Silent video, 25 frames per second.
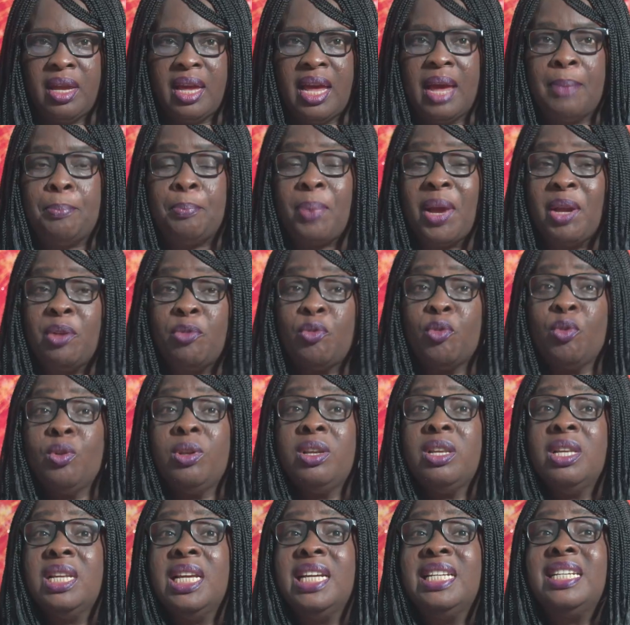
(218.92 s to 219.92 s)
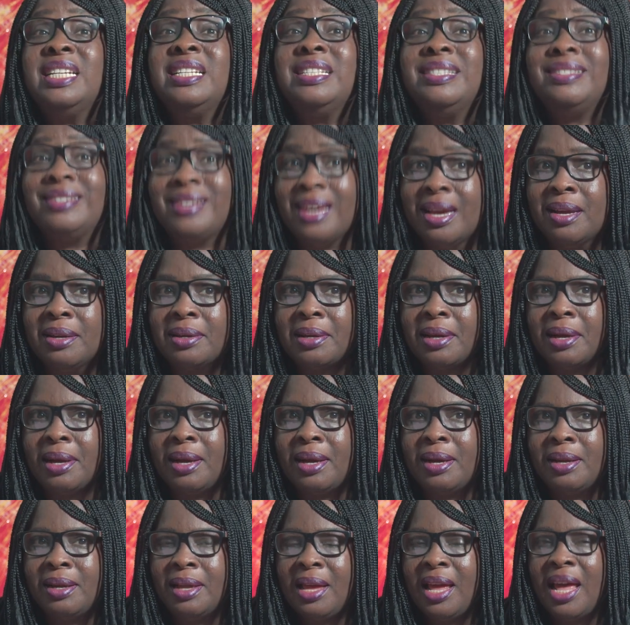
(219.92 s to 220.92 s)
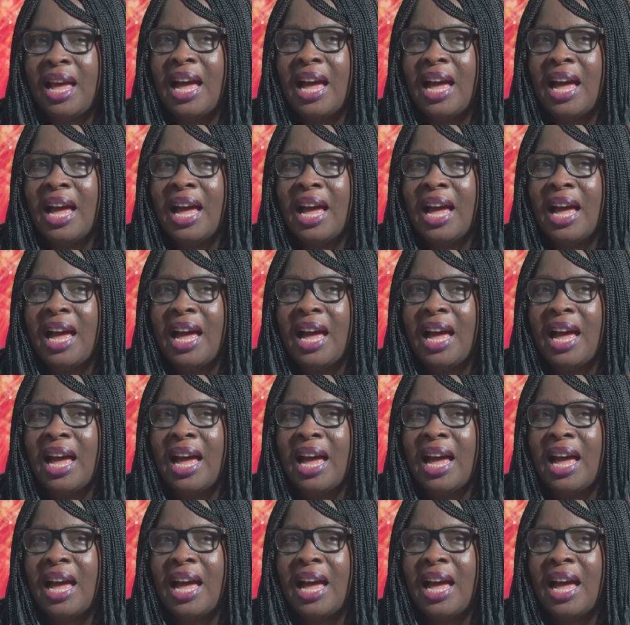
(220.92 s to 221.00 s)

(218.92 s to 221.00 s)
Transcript: a petrol-laden tanker